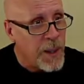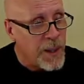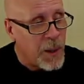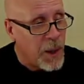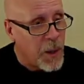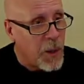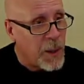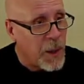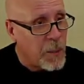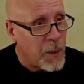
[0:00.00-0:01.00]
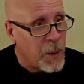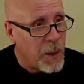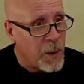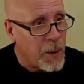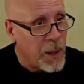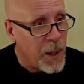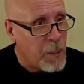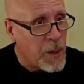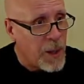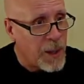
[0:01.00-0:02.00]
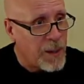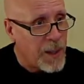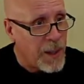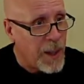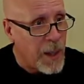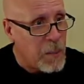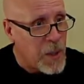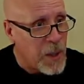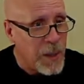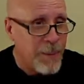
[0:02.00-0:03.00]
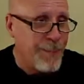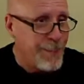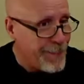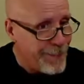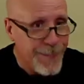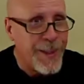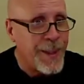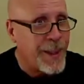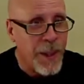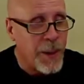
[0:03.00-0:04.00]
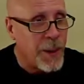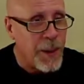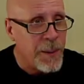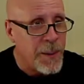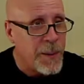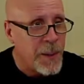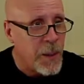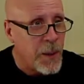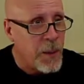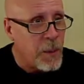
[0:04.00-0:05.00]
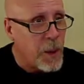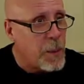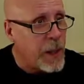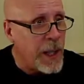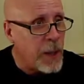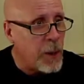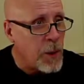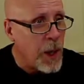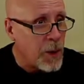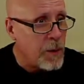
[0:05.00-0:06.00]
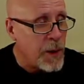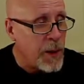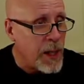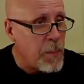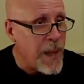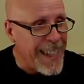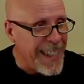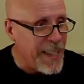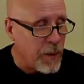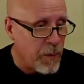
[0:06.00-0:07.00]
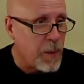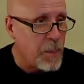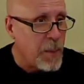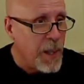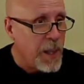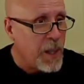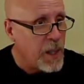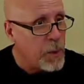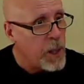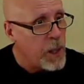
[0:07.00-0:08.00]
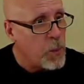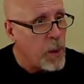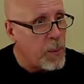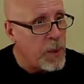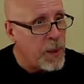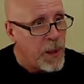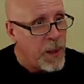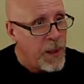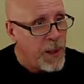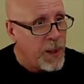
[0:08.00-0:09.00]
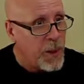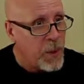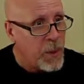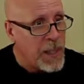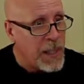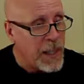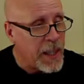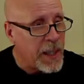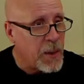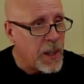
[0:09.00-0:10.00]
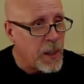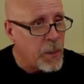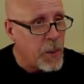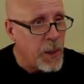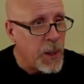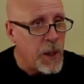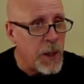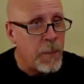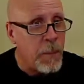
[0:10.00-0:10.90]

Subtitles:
credit card number on an Amazon.com site, they're using public key cryptography to keep that hidden from anybody who may be listening in on that communication.